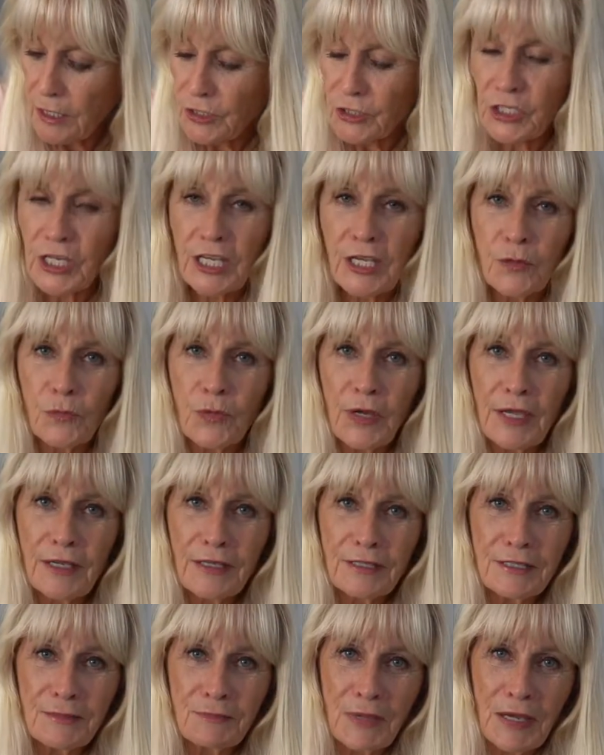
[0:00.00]
Chicken
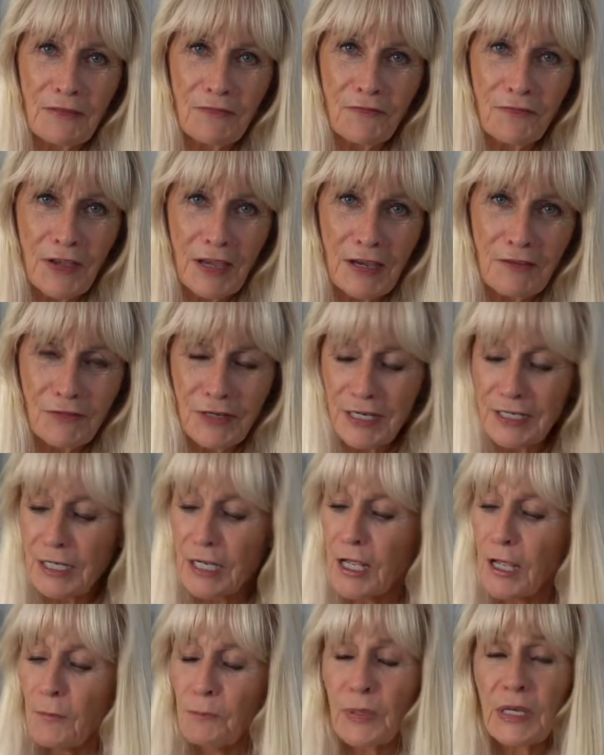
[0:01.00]
wings, my favorite.
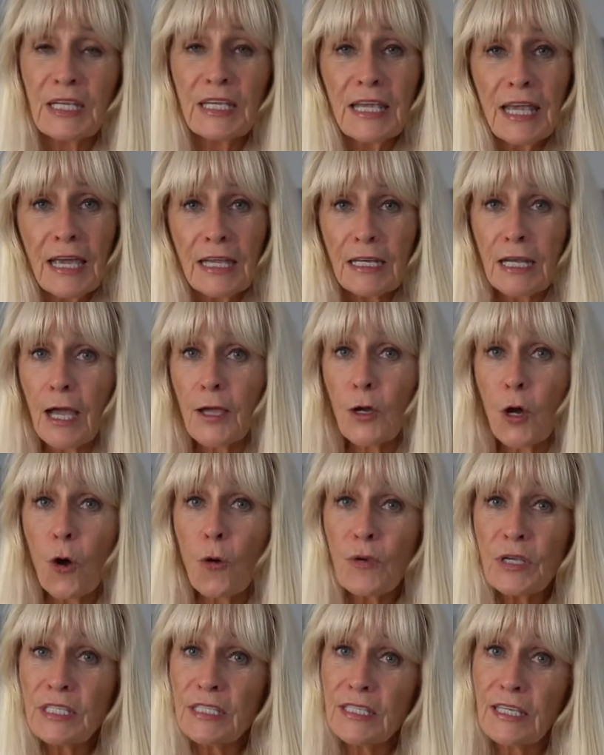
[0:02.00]
But again, I
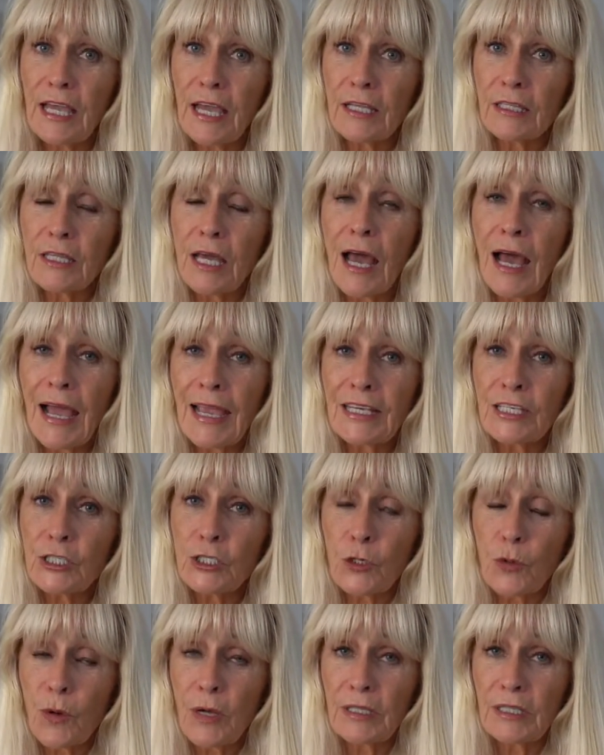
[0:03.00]
always get the
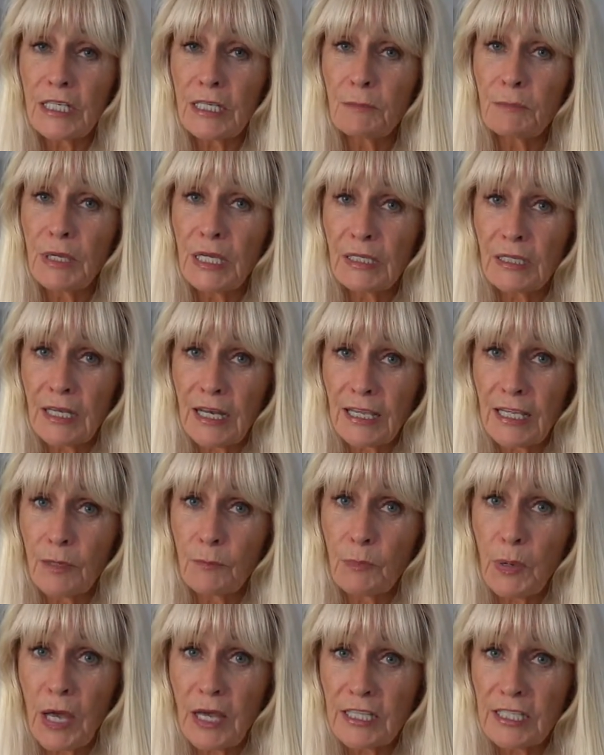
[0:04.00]
highest quality meat that I can
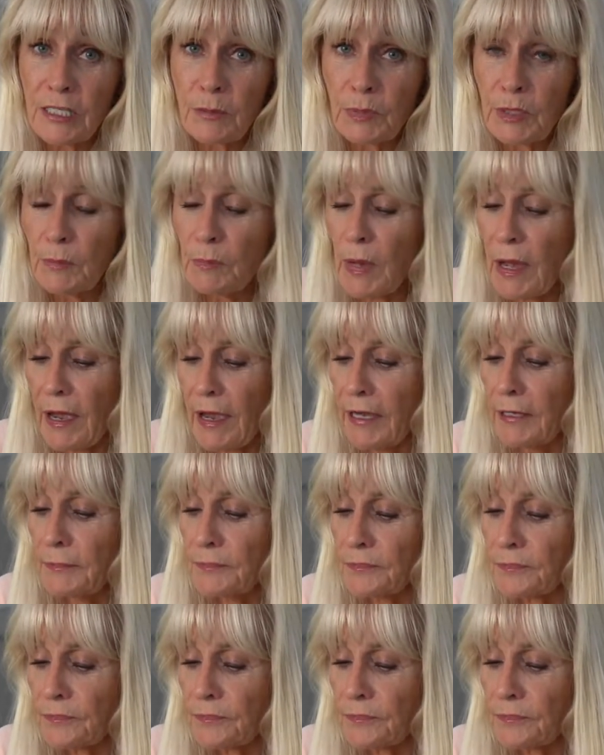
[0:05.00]
possibly buy.